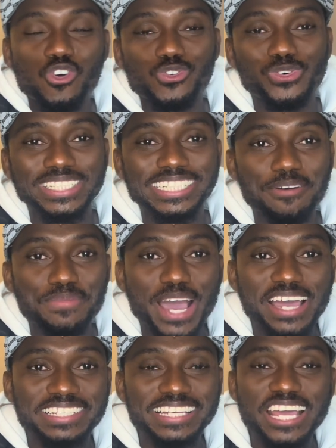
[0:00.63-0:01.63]
What's up,
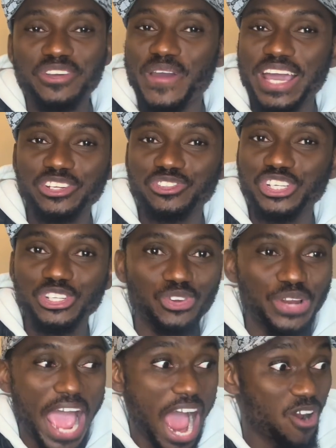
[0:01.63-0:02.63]
guys? How you guys doing
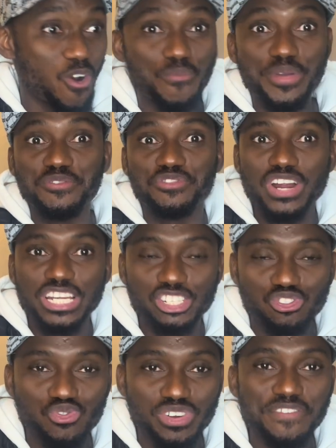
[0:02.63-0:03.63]
today? I hope everyone is
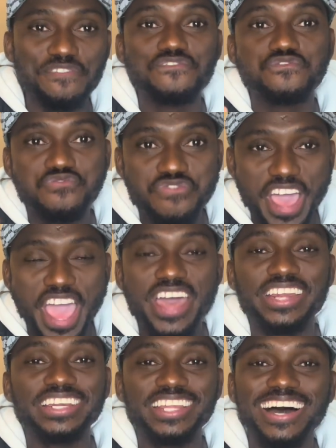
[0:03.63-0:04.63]
doing
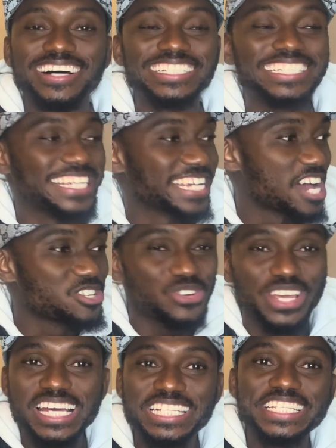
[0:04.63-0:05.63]
fantastic. As you
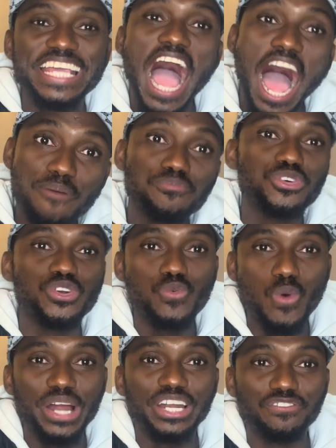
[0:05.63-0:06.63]
can see, I'm doing
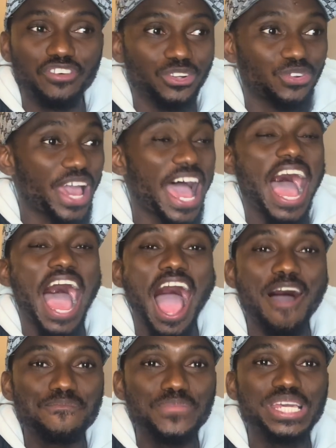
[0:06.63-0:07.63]
wonderful today.
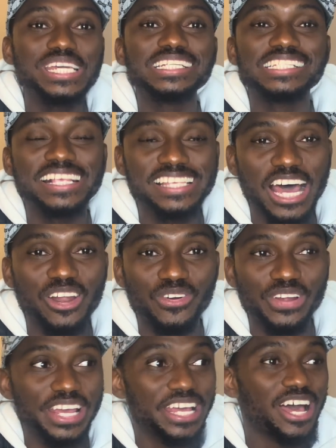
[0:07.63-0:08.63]
Happy
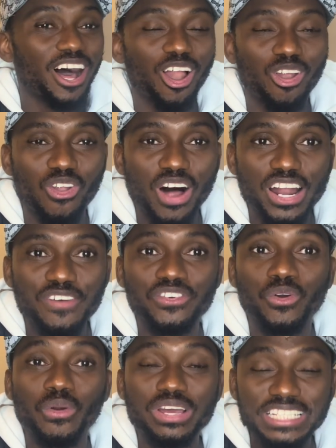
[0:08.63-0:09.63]
Saturday. A lot of
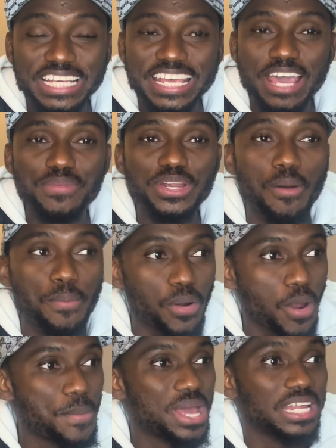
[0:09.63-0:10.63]
crazy game in the
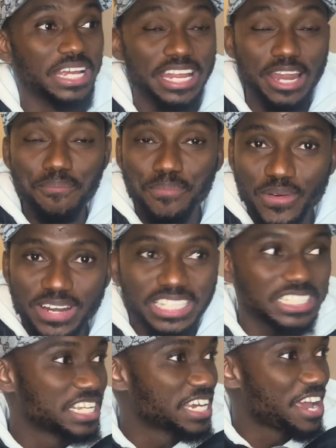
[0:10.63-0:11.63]
Premier League, in the
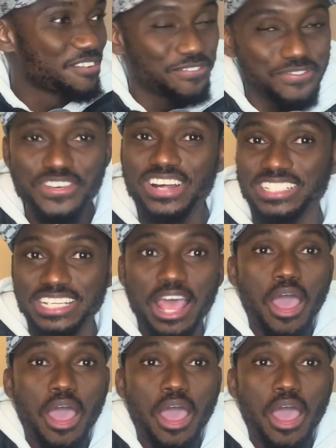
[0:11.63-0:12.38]
Bundesliga, in France.